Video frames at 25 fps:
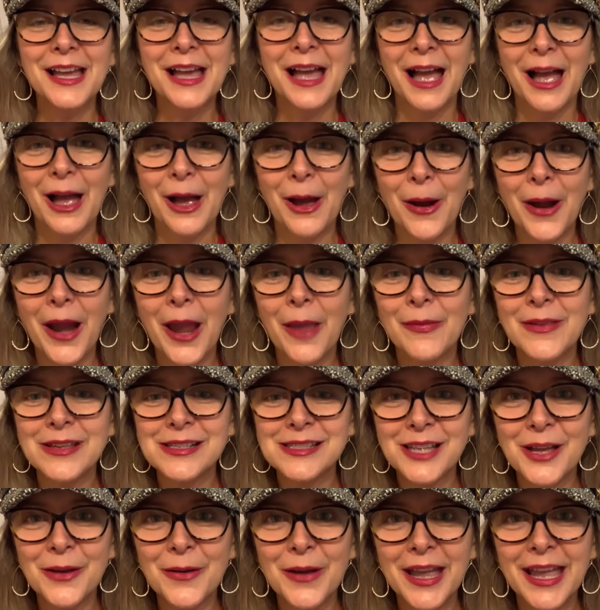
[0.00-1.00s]
All right, let's
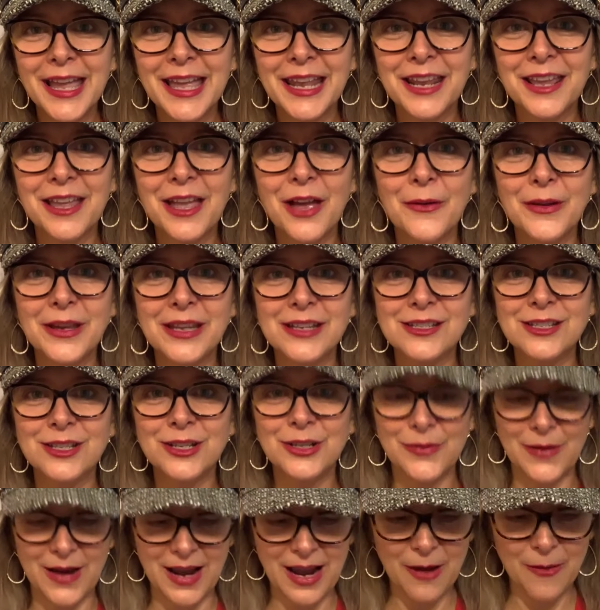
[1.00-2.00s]
go ahead and go
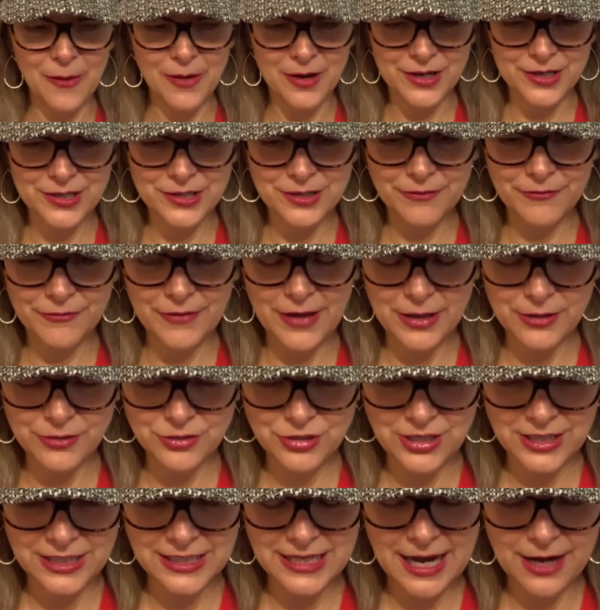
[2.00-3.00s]
into our
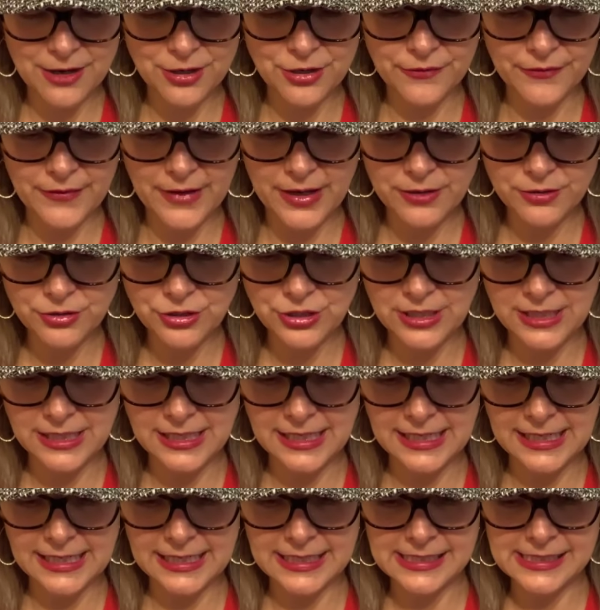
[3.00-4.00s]
devotion. Our devotion
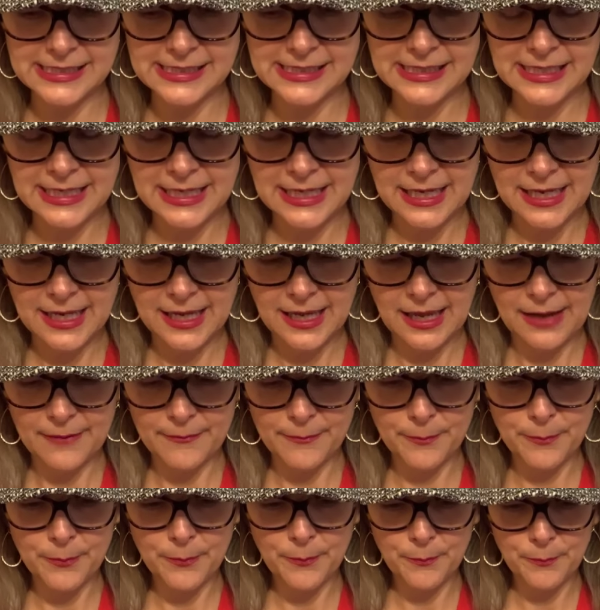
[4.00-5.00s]
is
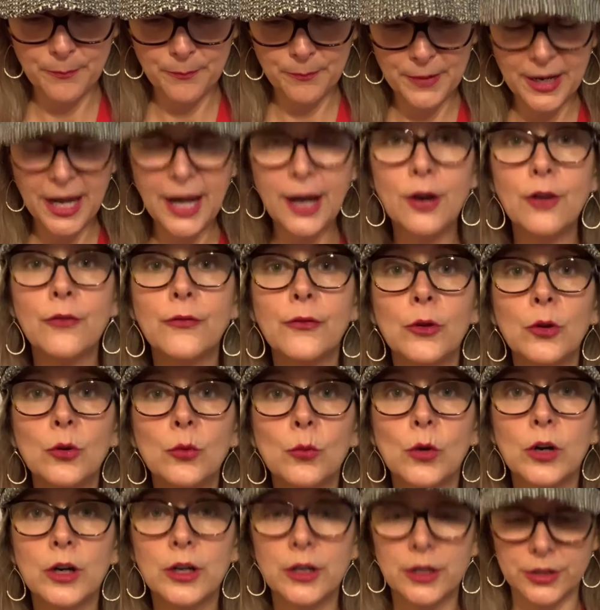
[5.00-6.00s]
careful
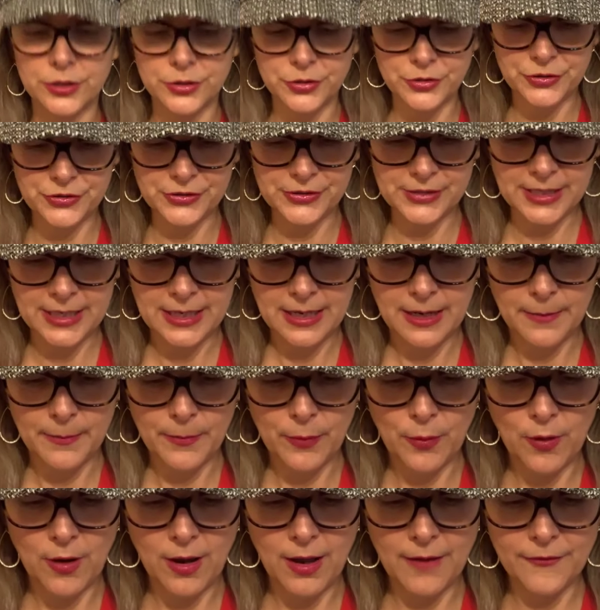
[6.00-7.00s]
words.
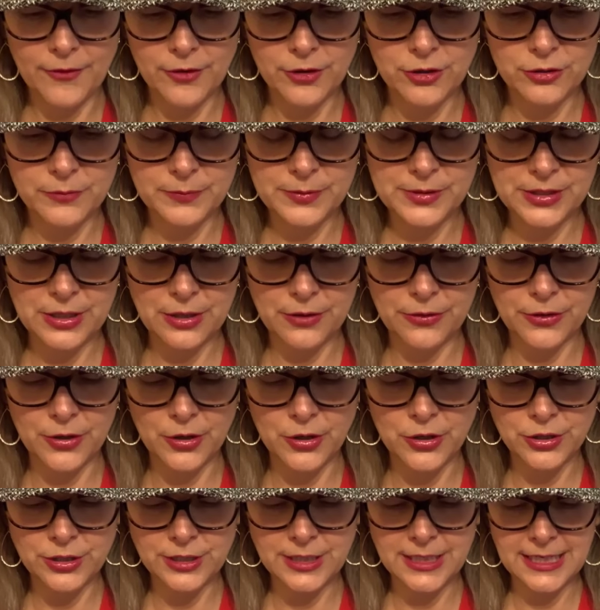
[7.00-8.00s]
Proverbs
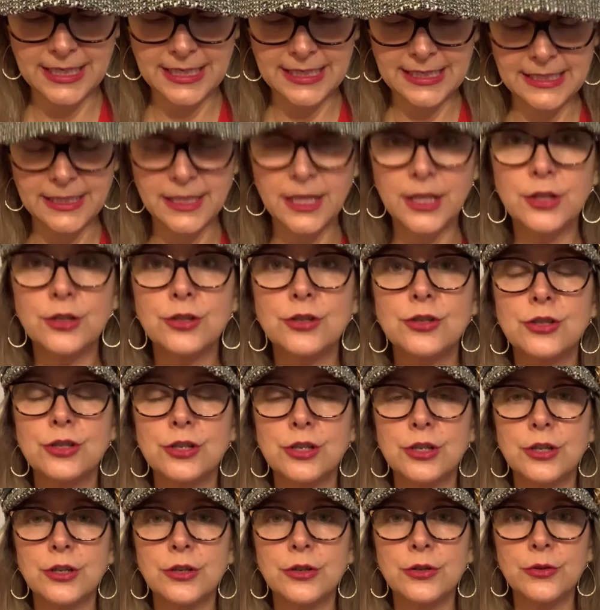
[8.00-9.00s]
13,
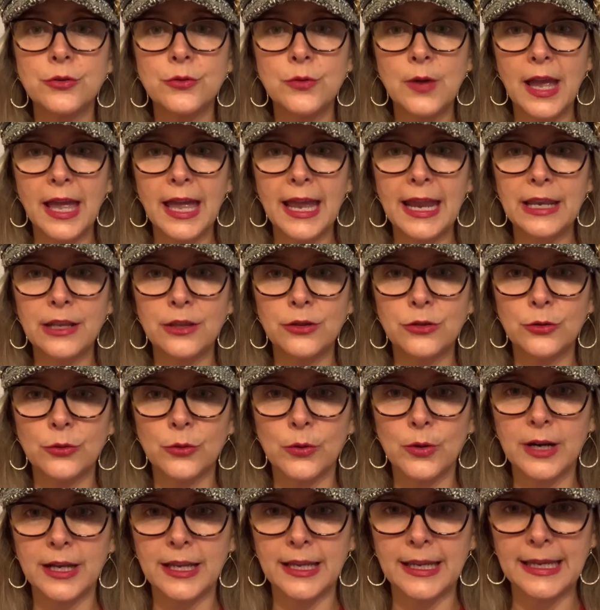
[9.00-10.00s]
2 and
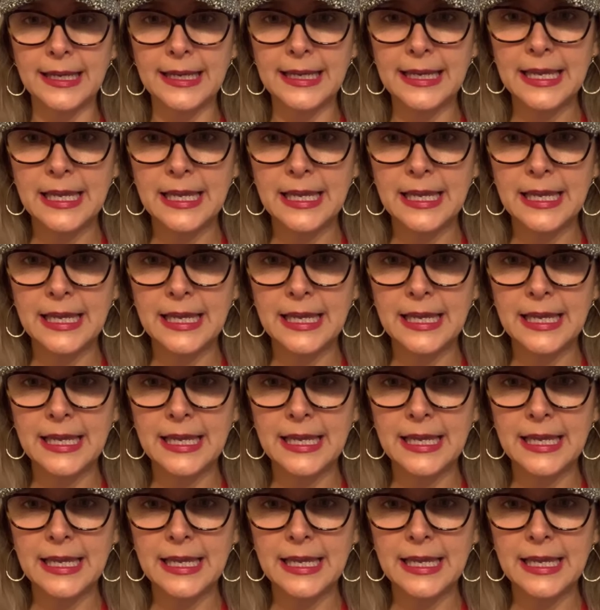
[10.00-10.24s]
3.